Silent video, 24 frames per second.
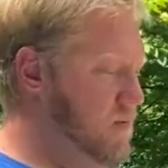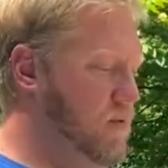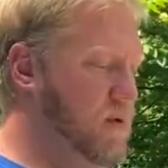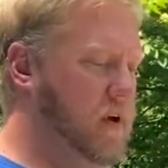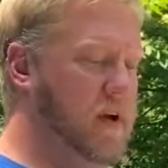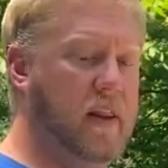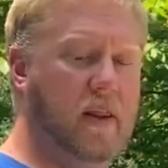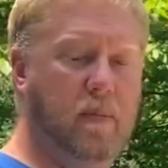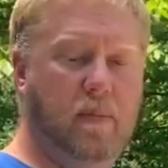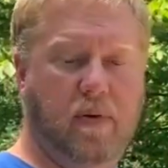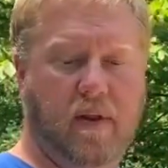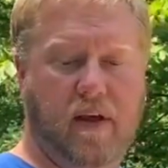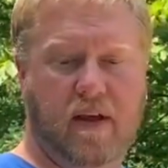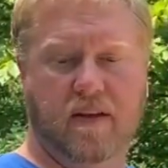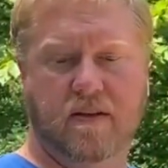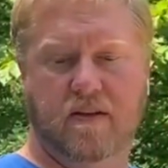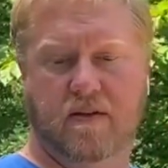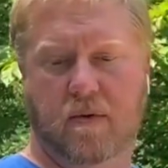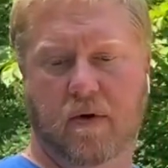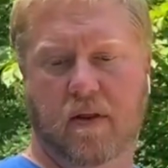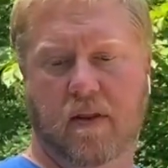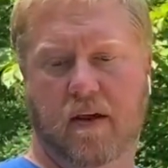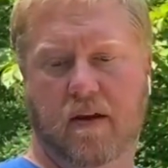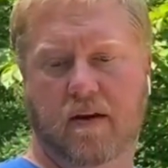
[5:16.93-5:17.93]
Really
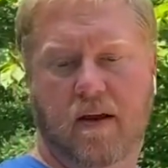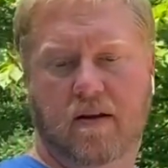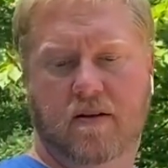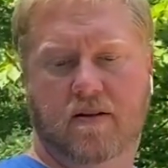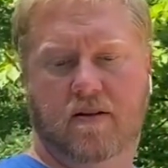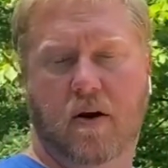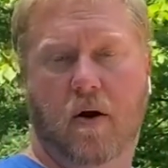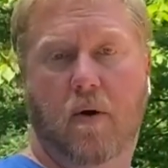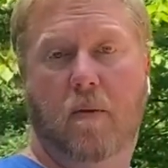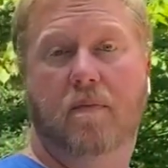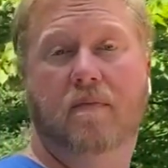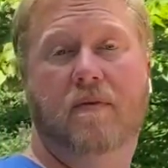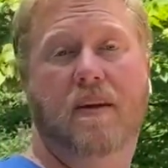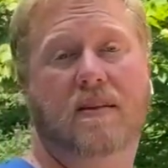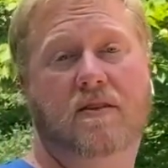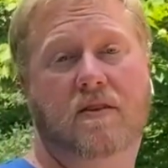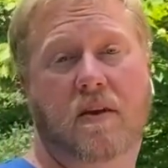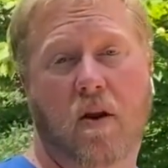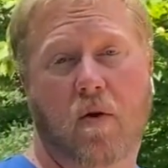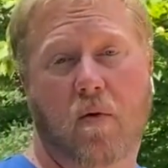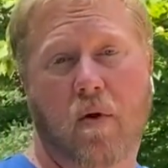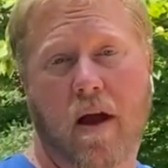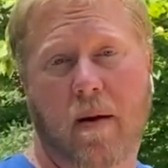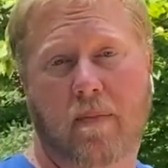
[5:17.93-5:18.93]
pleased with it. So that's
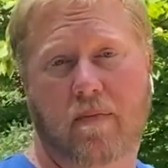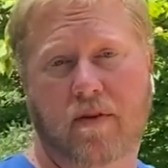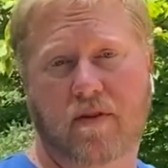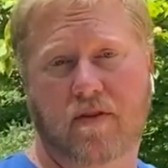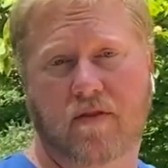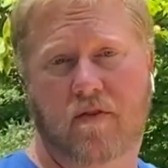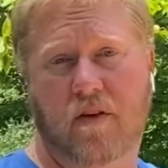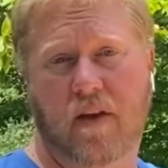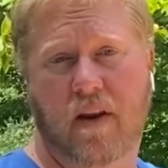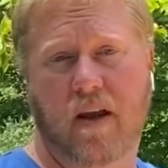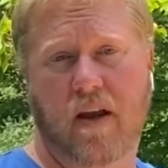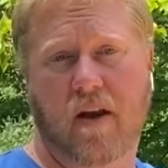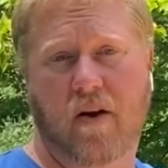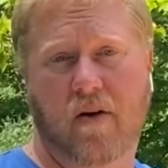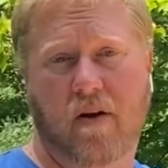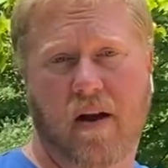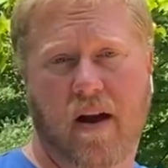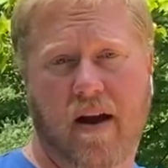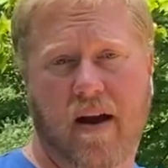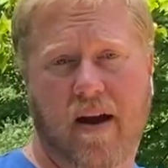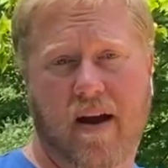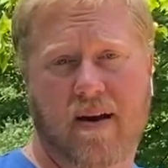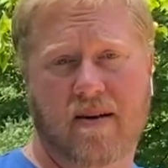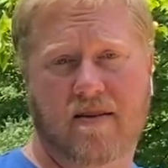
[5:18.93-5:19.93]
gonna wrap this video,
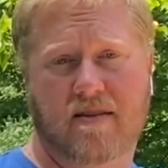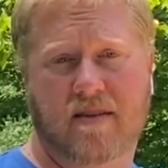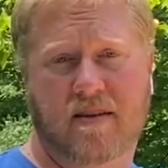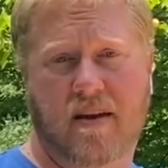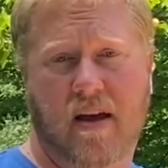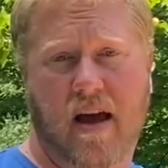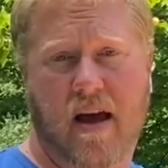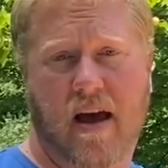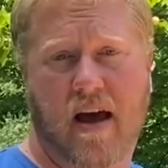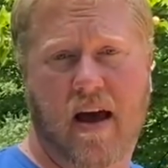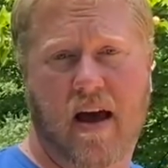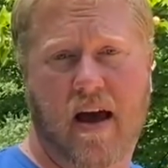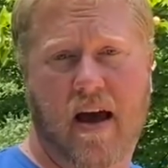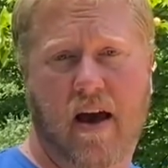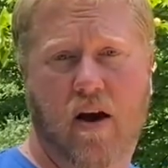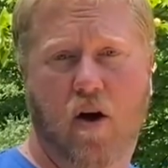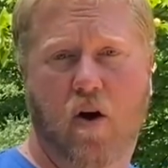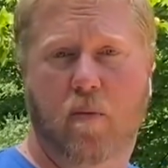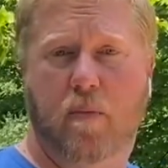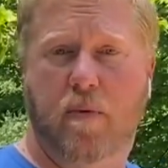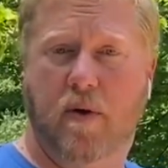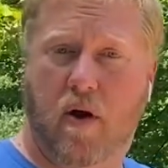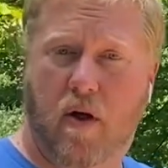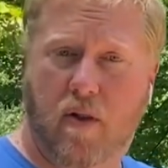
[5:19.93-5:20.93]
guys. I
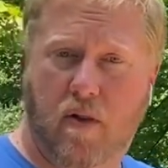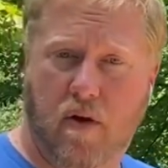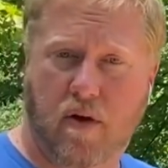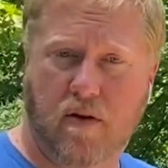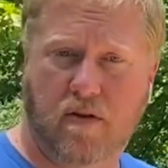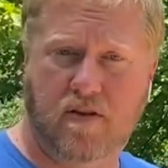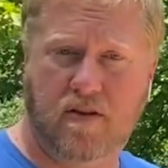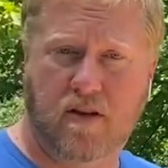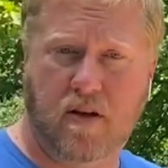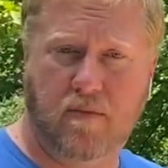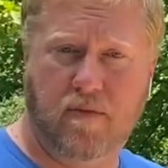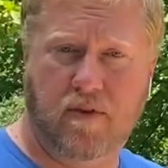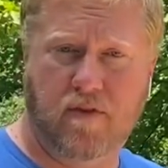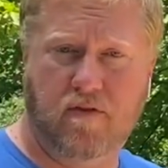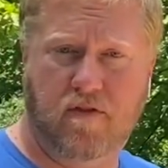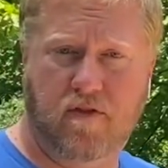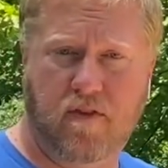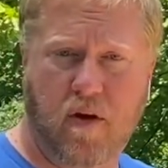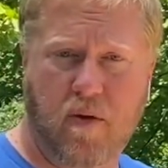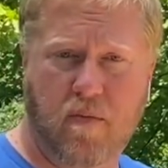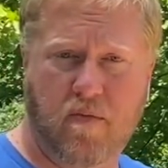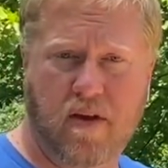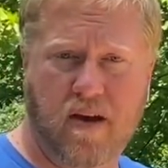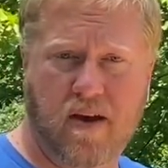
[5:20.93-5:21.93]
hope y'all learned something
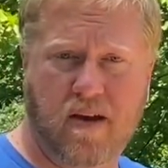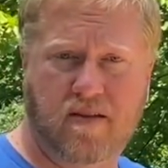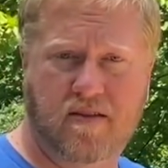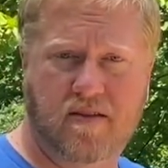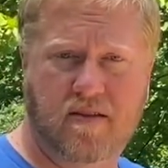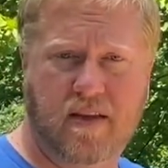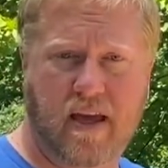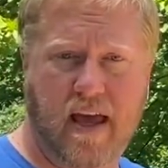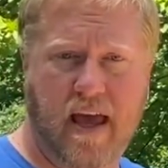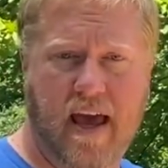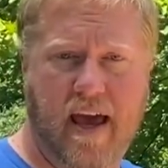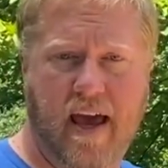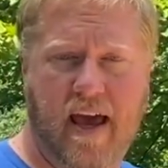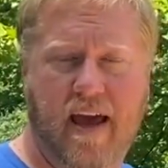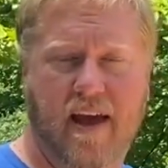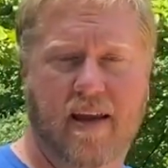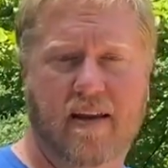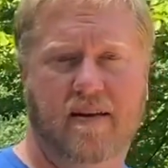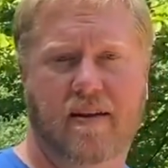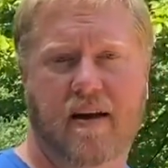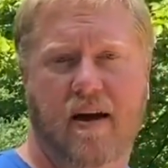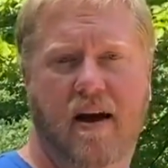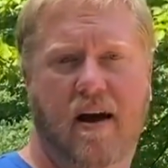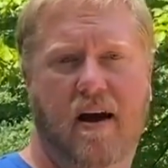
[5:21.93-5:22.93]
from this,
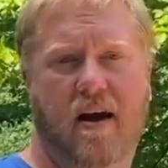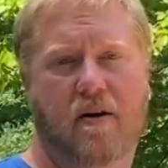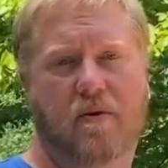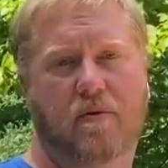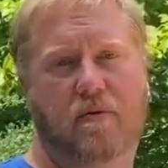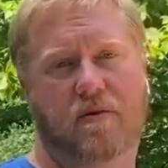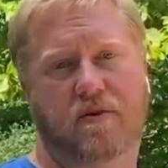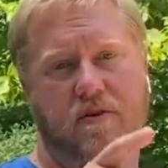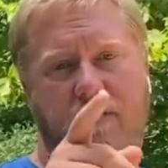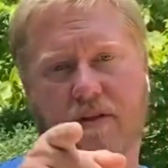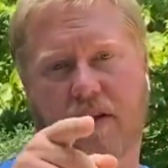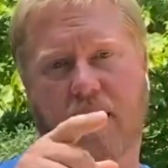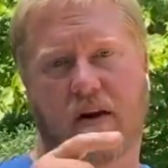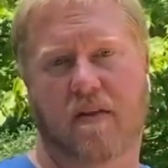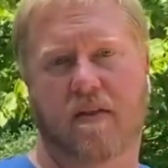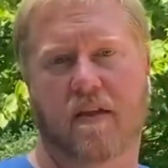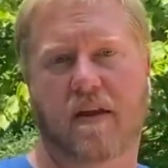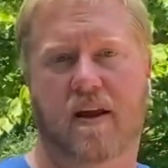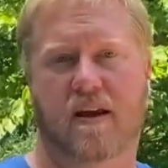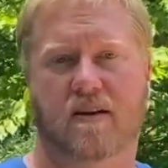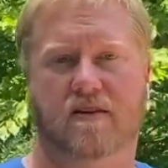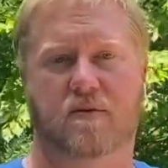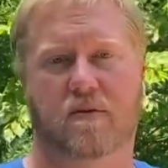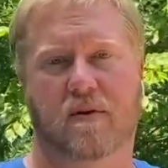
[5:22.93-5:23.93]
and we'll see you on the
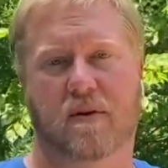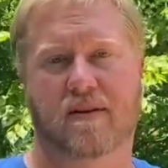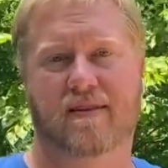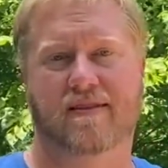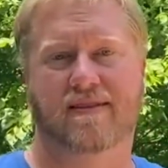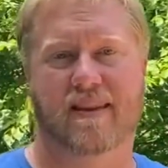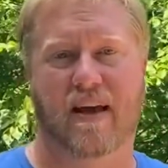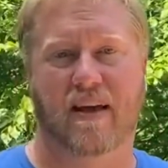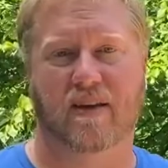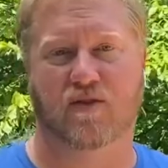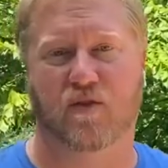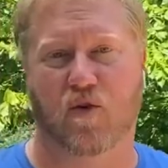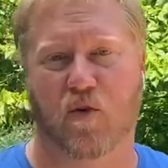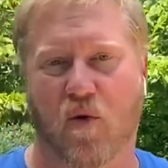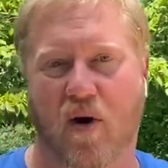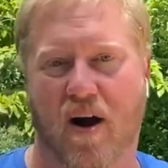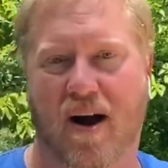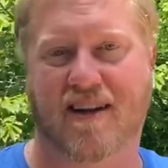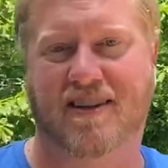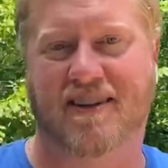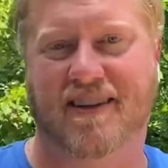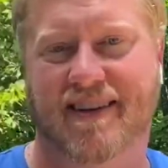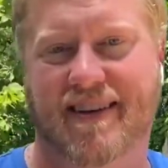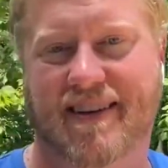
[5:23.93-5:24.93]
next one. Thanks for
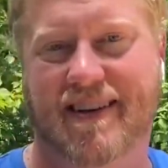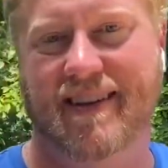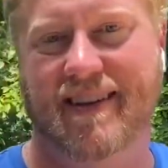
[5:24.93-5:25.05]
watching.